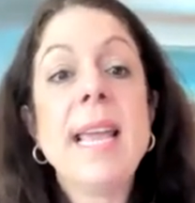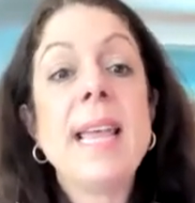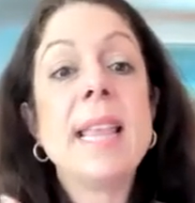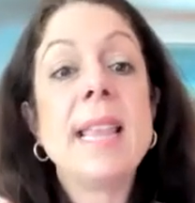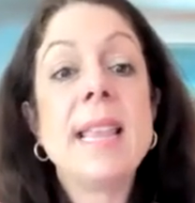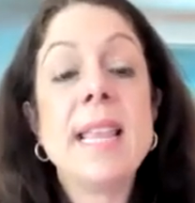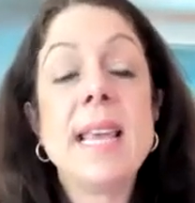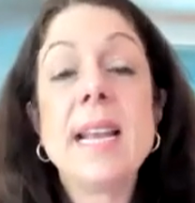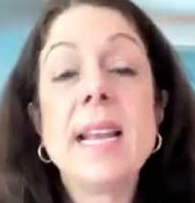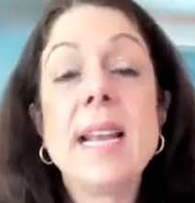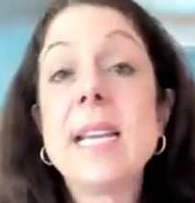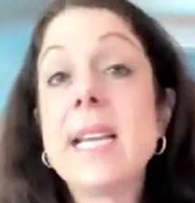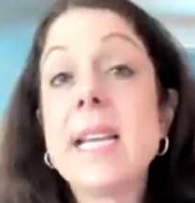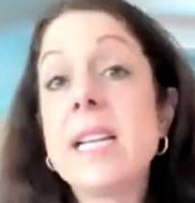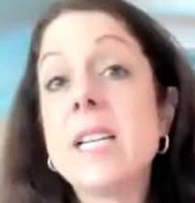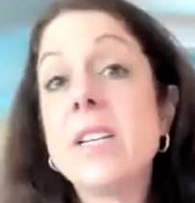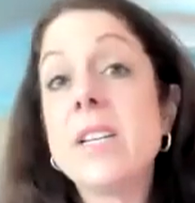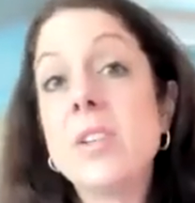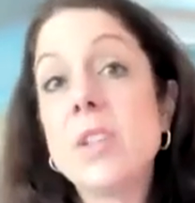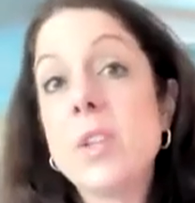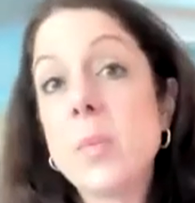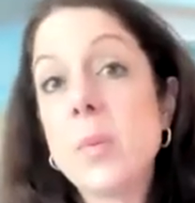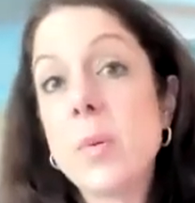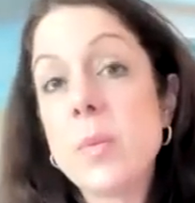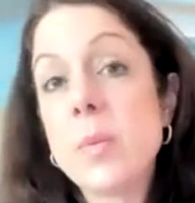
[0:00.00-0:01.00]
Then I get
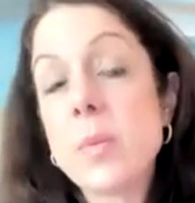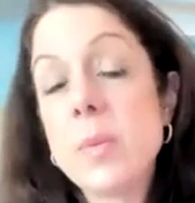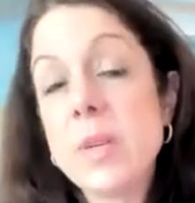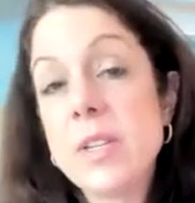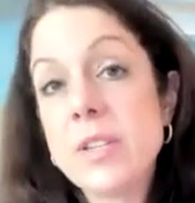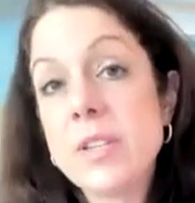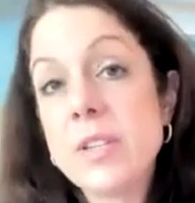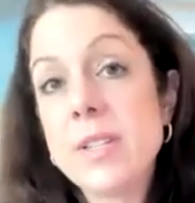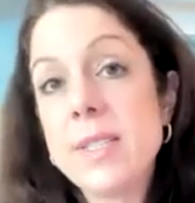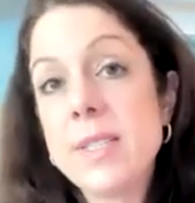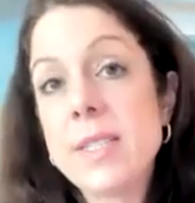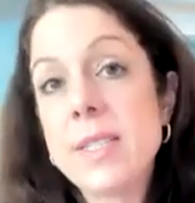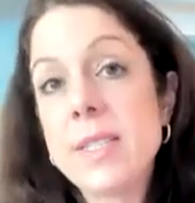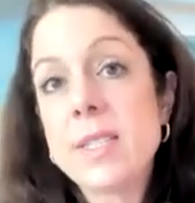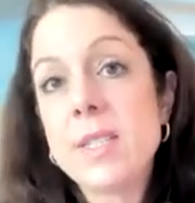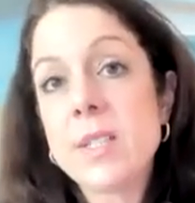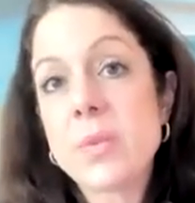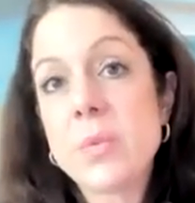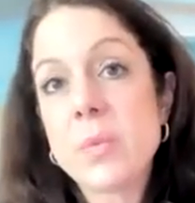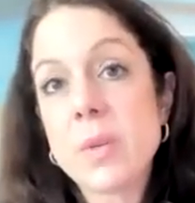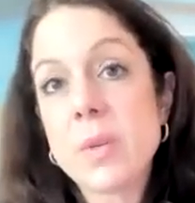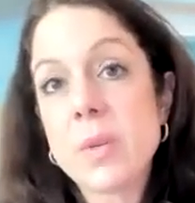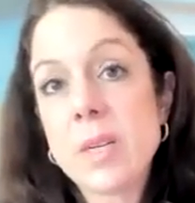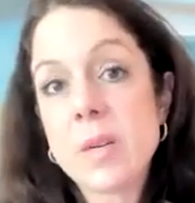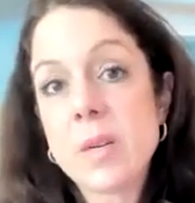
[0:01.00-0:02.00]
into the permissions. This is
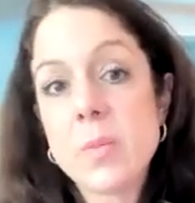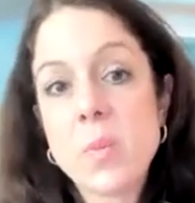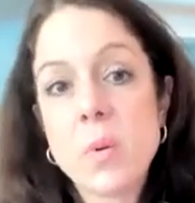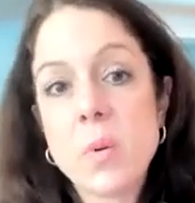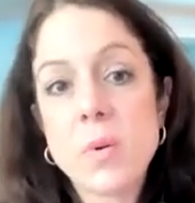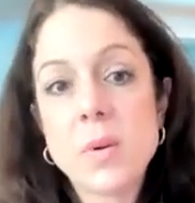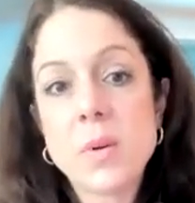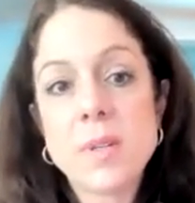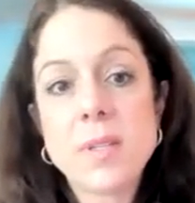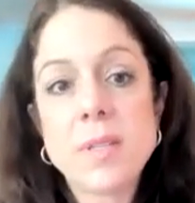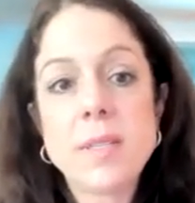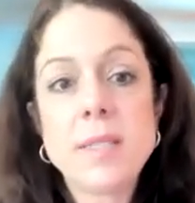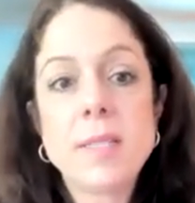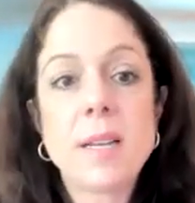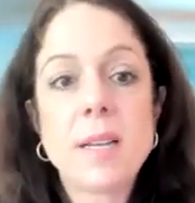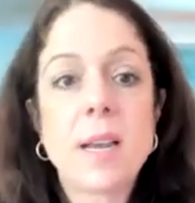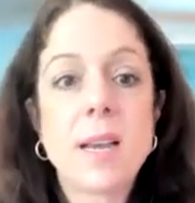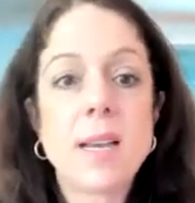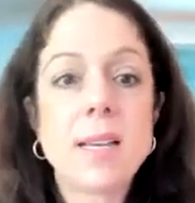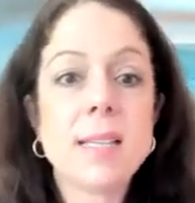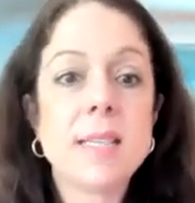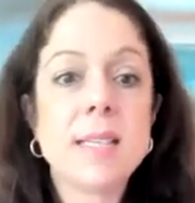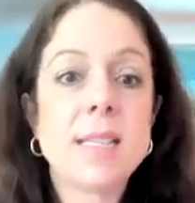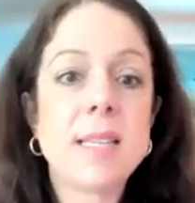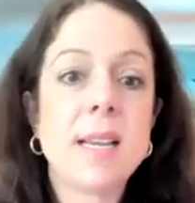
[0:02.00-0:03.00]
really important.
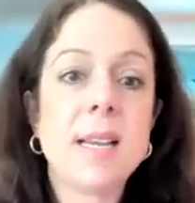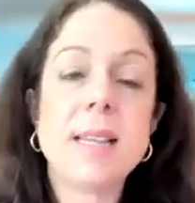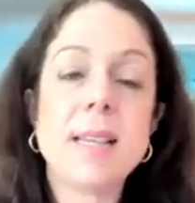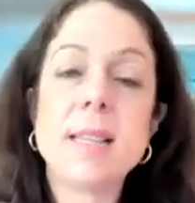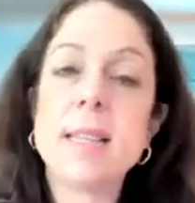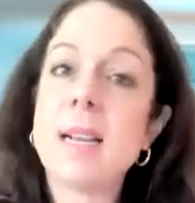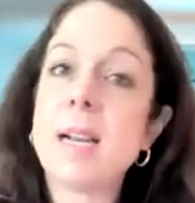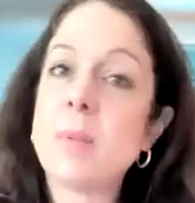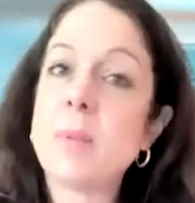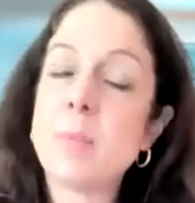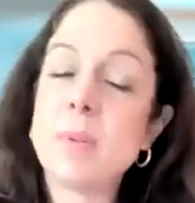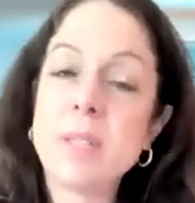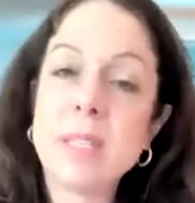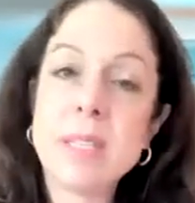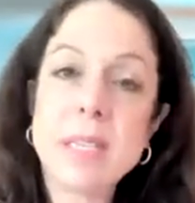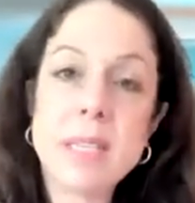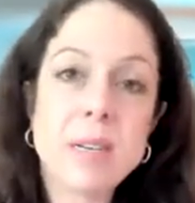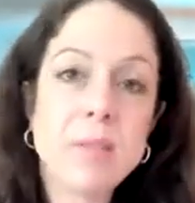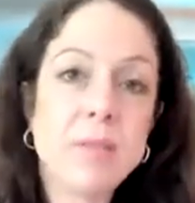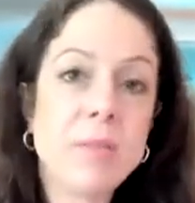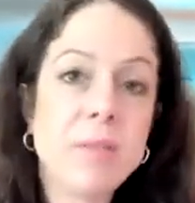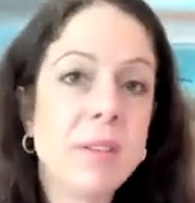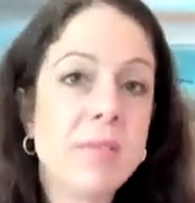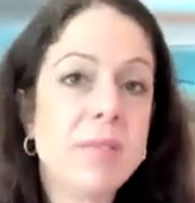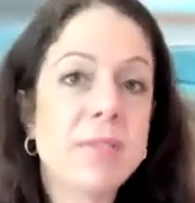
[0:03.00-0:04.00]
I say that I
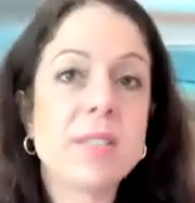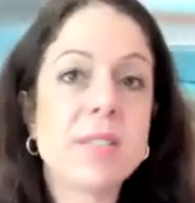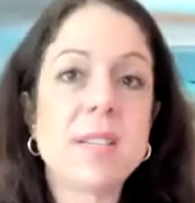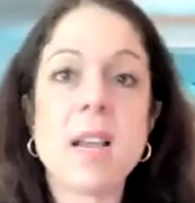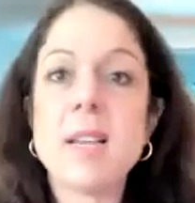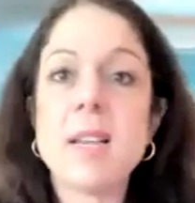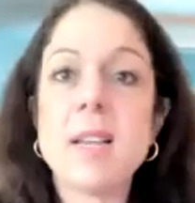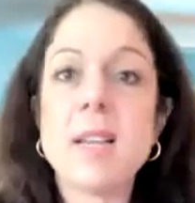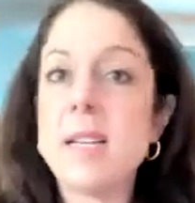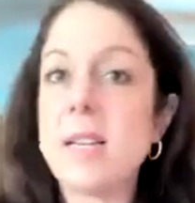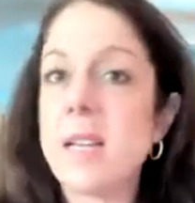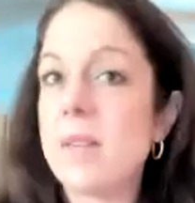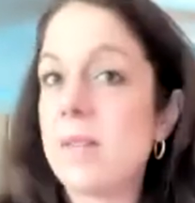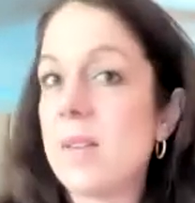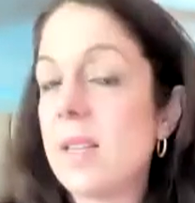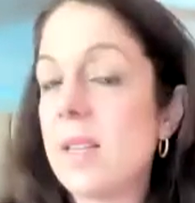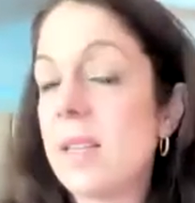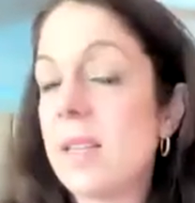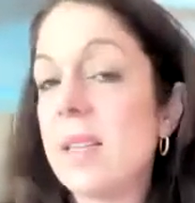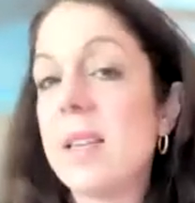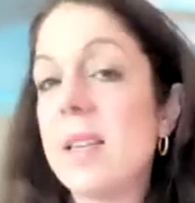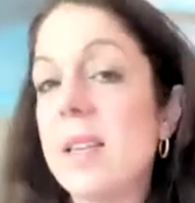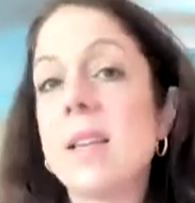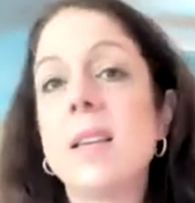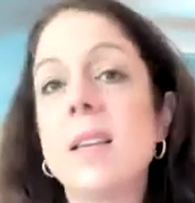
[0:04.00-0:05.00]
believe we've cited
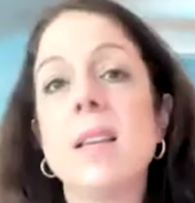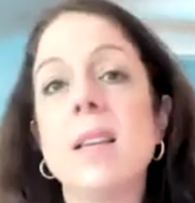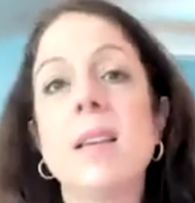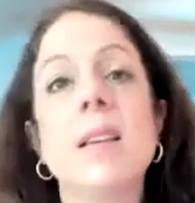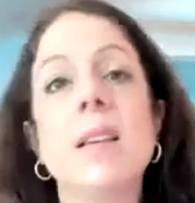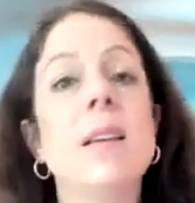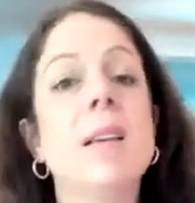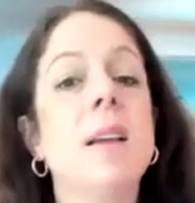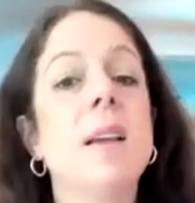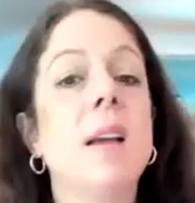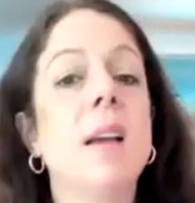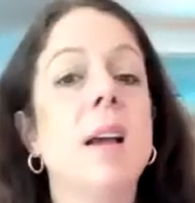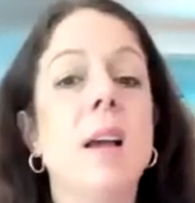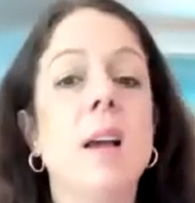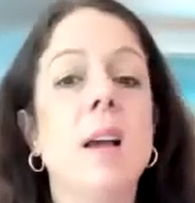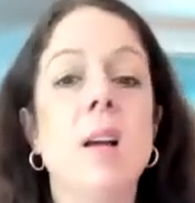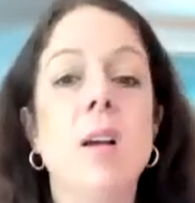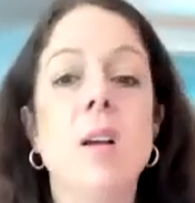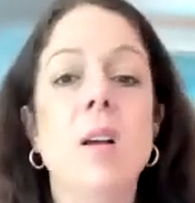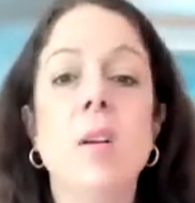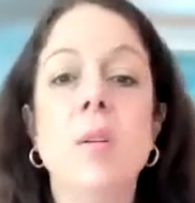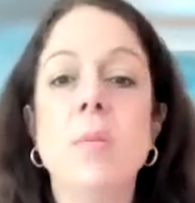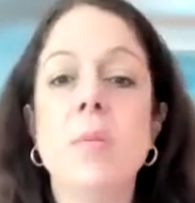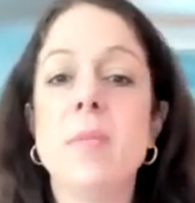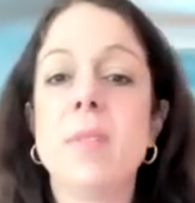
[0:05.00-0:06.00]
everything,
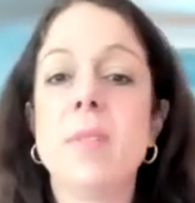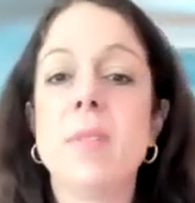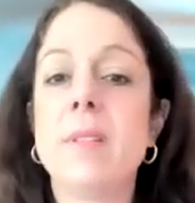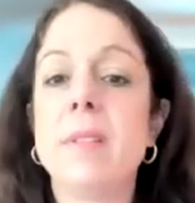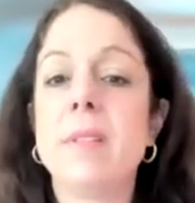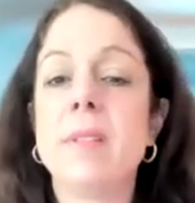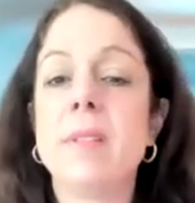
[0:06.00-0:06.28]
and